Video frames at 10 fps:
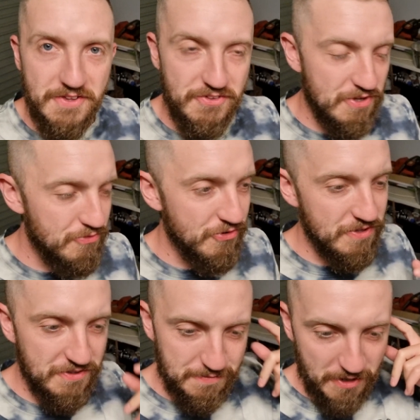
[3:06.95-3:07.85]
So I'm sure
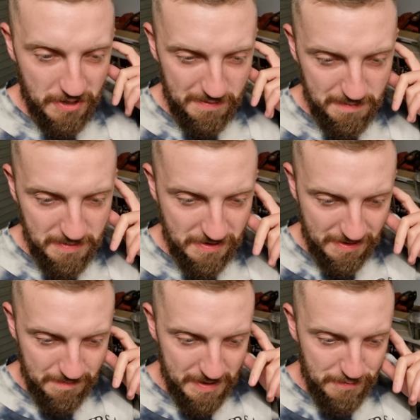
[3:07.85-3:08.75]
there's going to be a
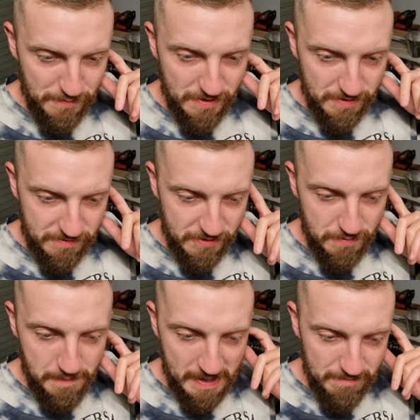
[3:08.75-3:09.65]
million people that deal
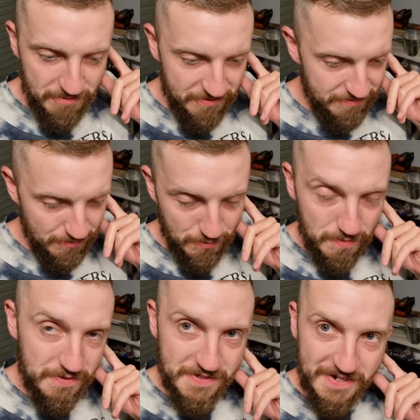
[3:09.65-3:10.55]
with pumps
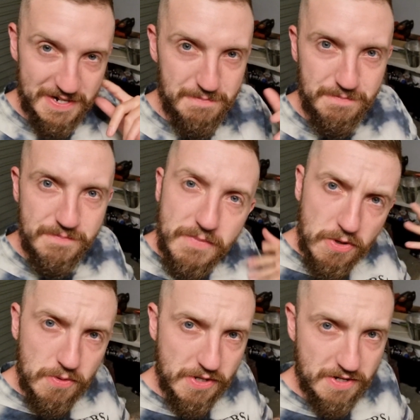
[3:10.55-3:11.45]
all the time
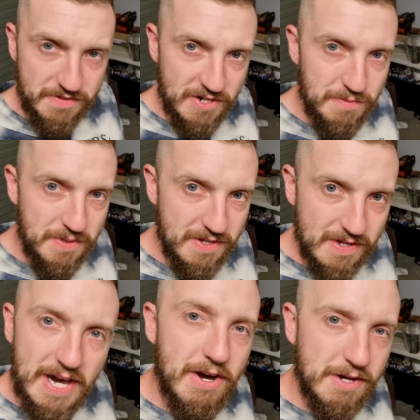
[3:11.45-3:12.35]
who are going to tell
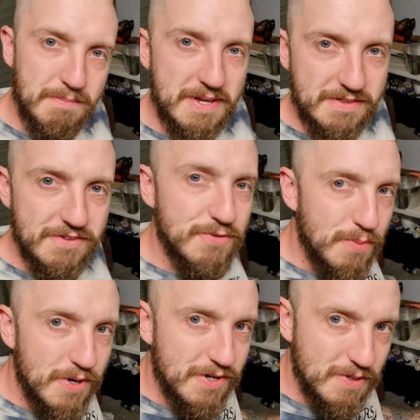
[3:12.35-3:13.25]
me how I can make this
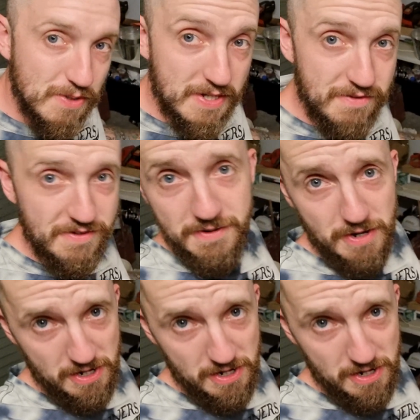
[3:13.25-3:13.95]
work a lot easier.